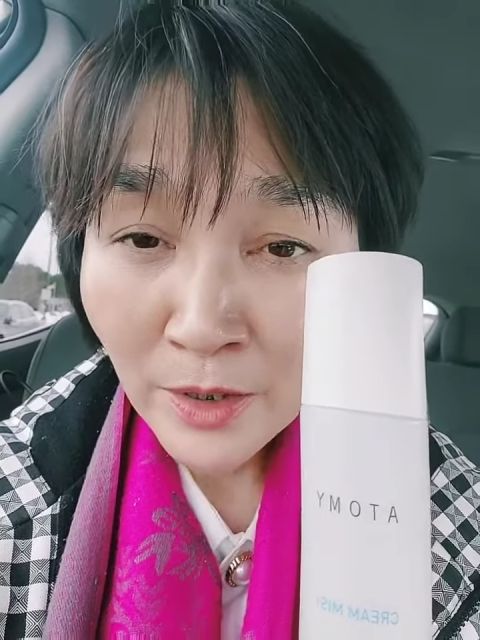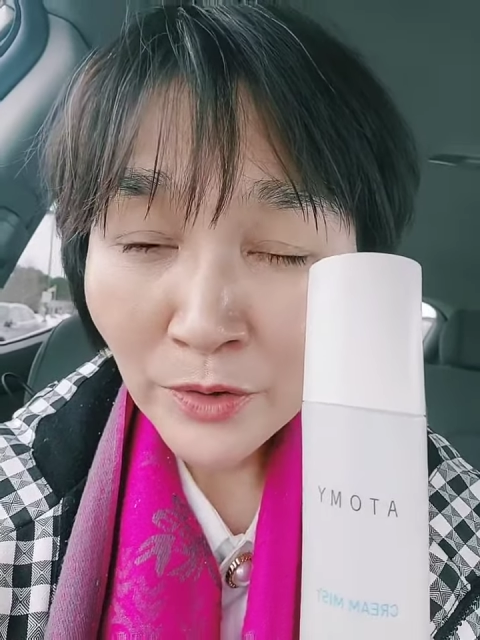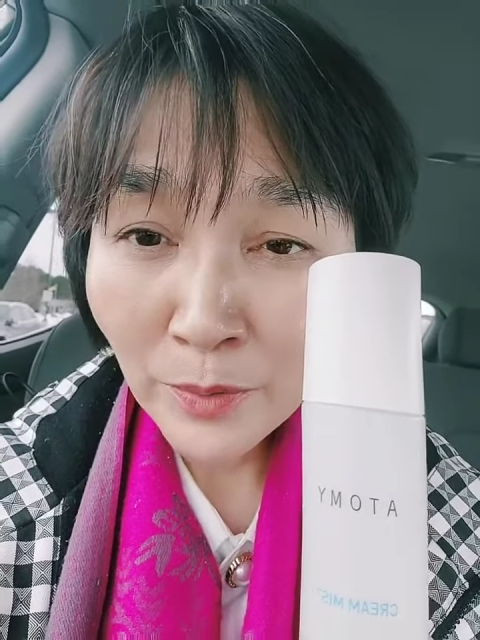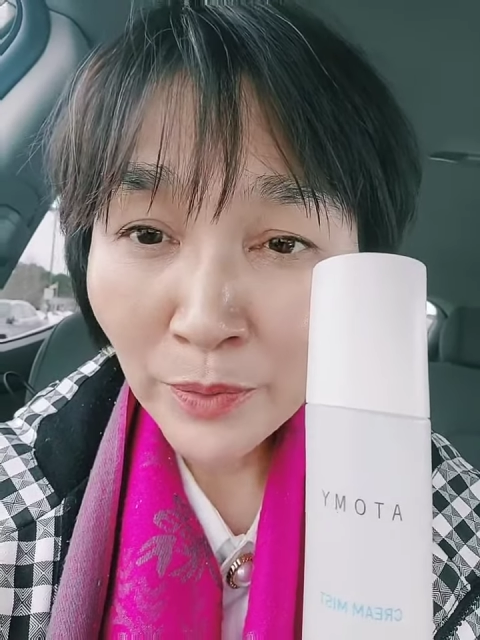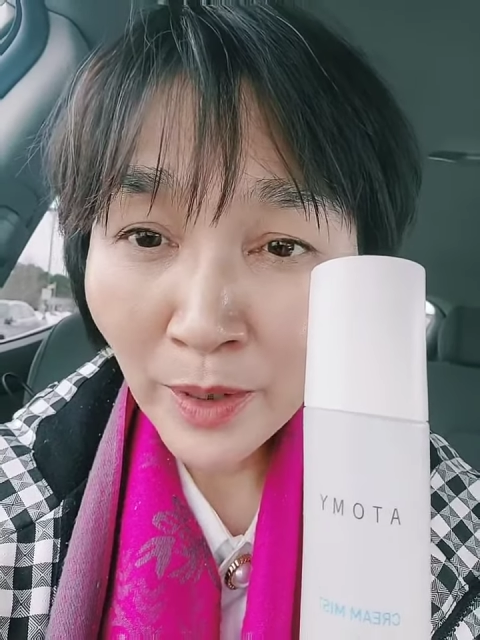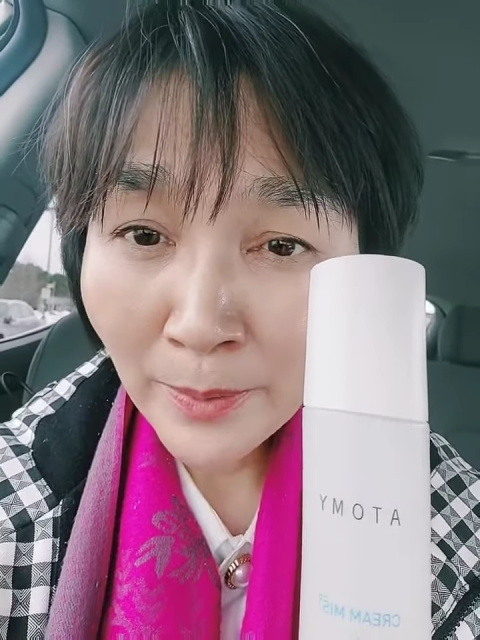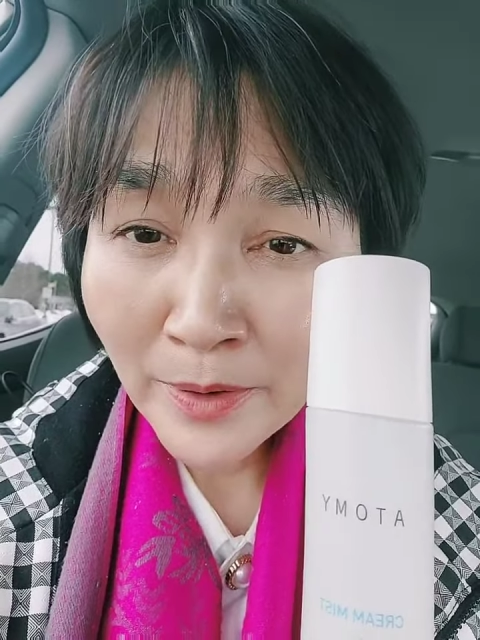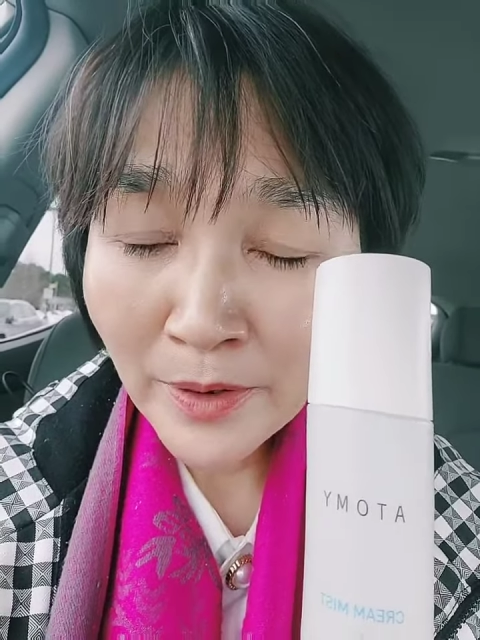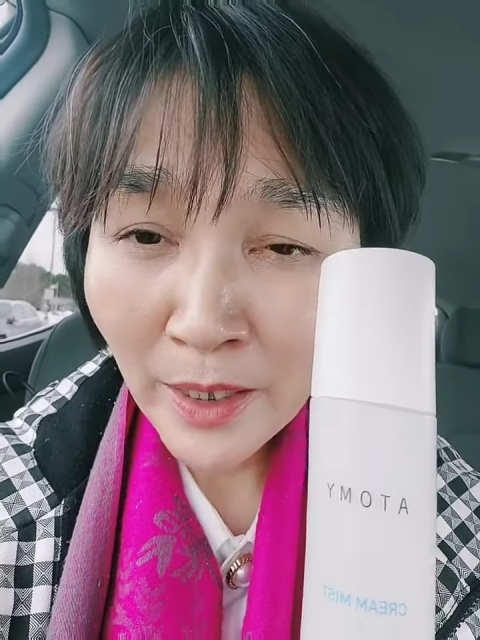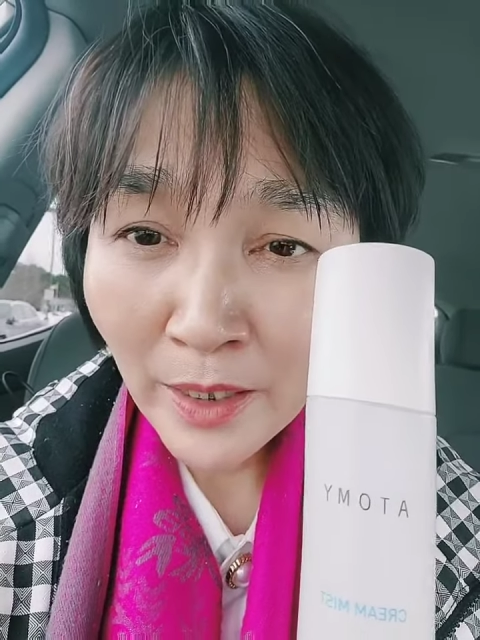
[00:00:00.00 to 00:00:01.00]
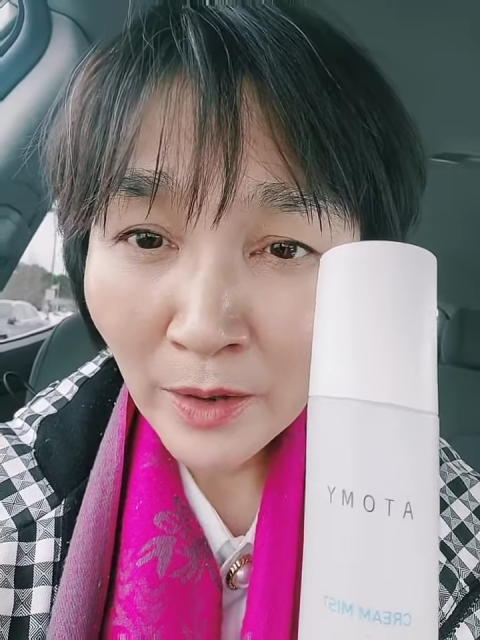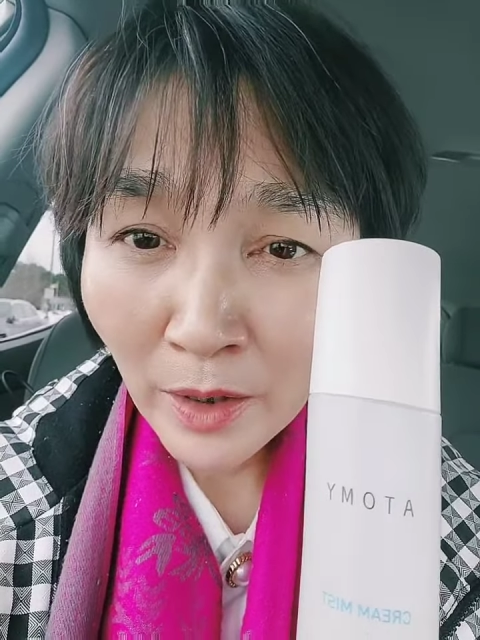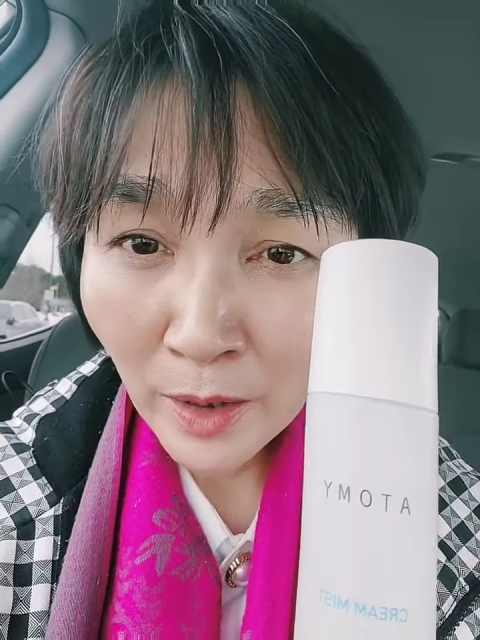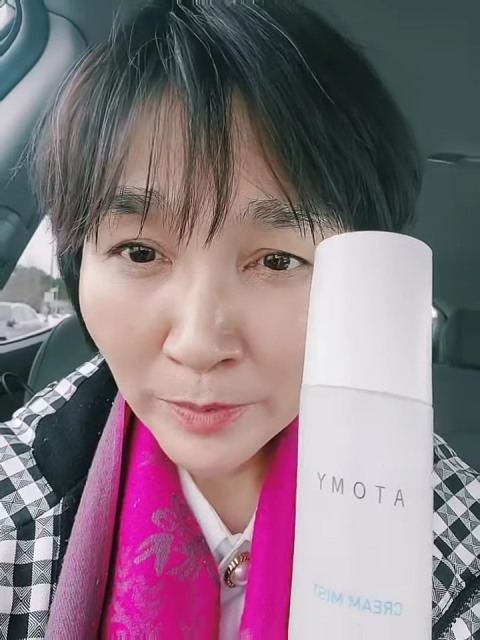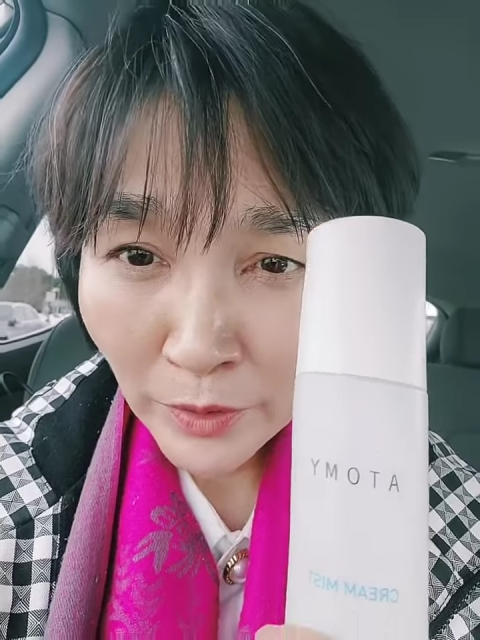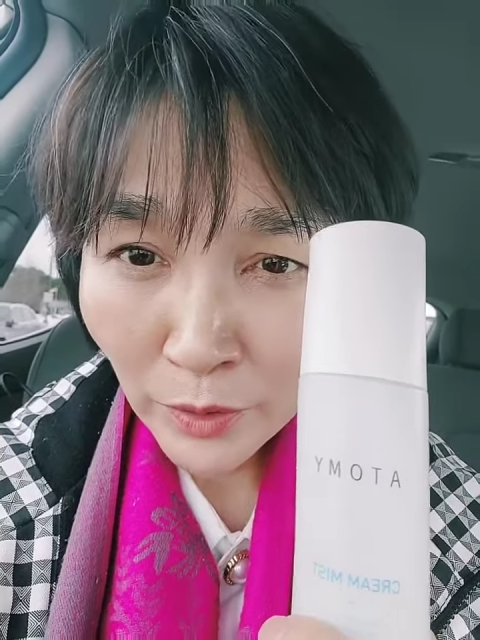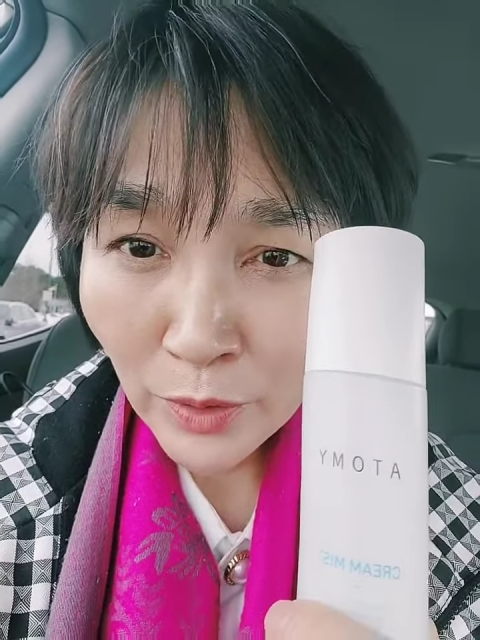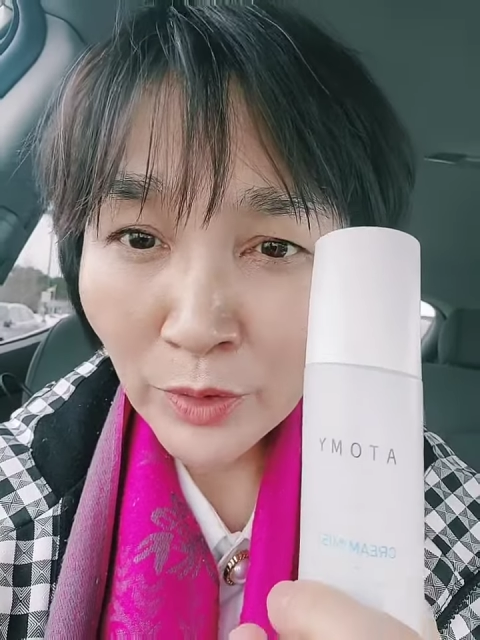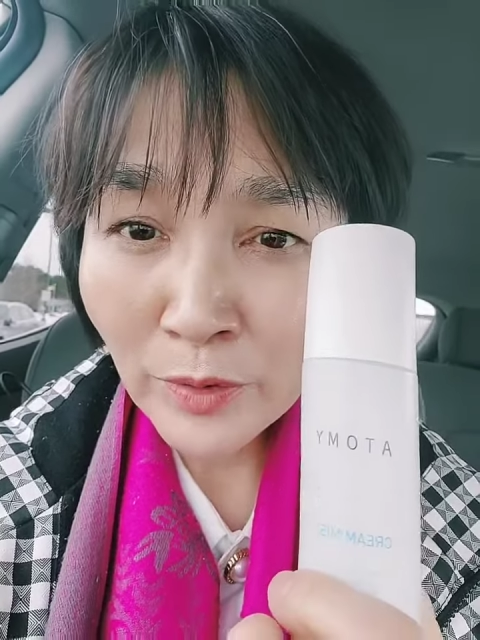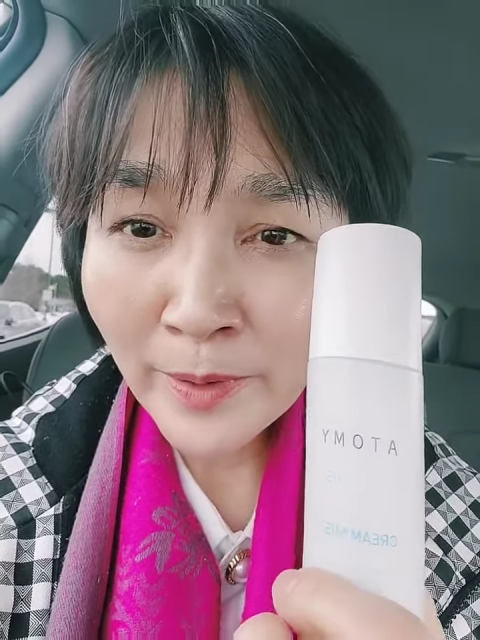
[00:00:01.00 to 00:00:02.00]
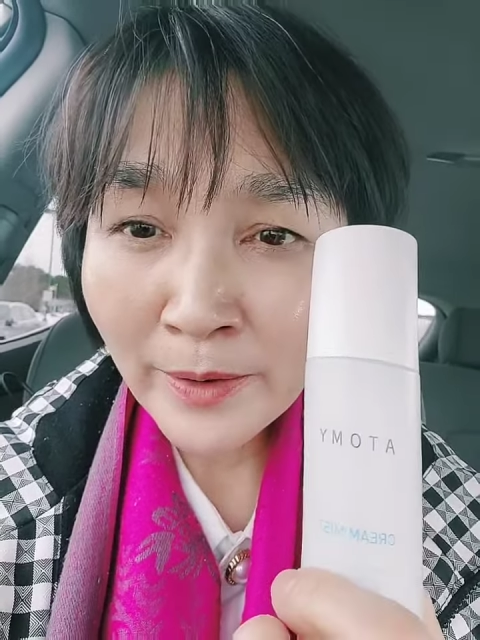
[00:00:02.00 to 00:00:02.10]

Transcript: So probably they absorb